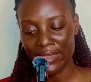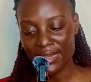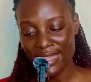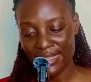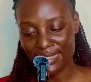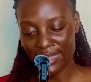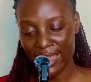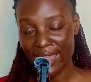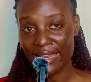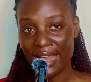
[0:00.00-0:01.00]
data
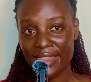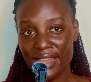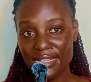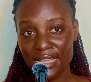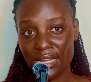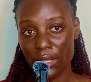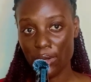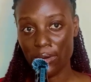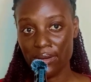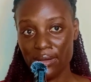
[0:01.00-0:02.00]
engineer, and other
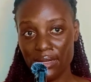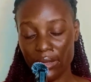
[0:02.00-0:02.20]
technical